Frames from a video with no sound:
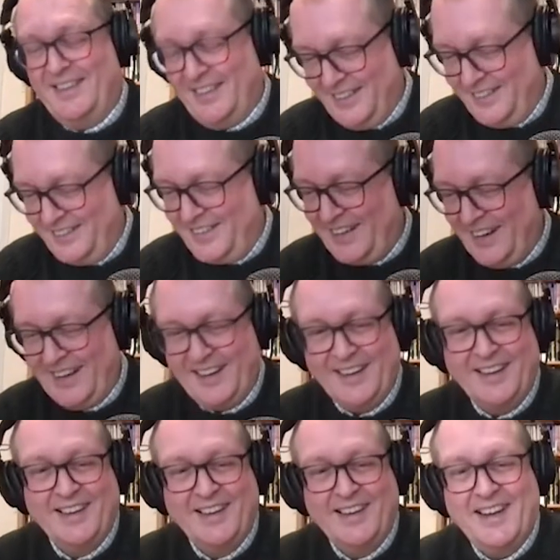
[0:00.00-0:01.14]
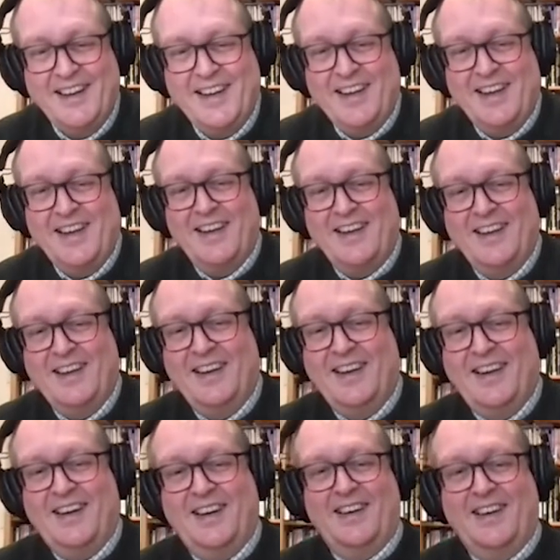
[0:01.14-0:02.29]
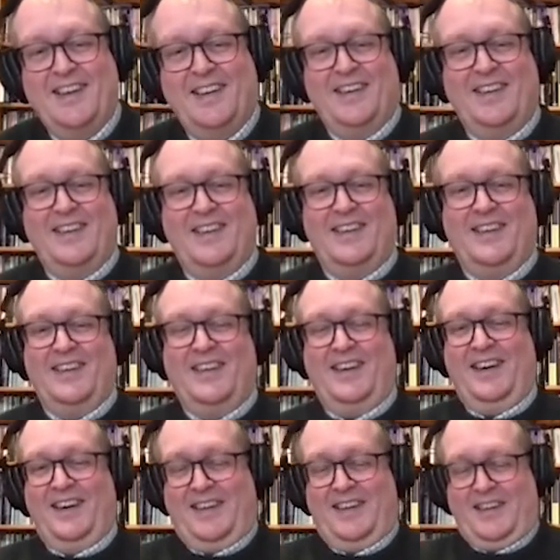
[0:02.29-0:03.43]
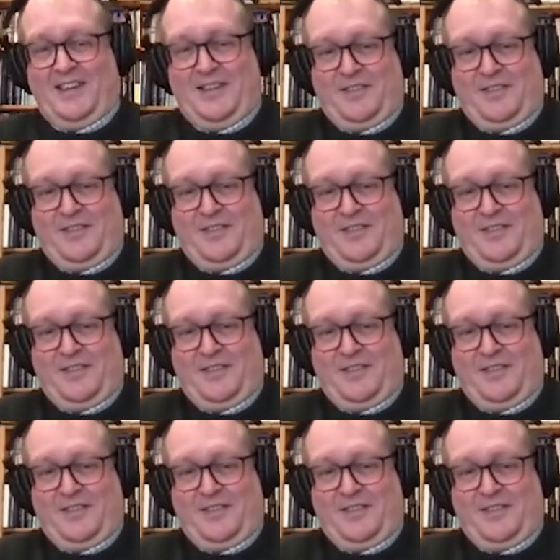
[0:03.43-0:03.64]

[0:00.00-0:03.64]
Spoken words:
(not speaking)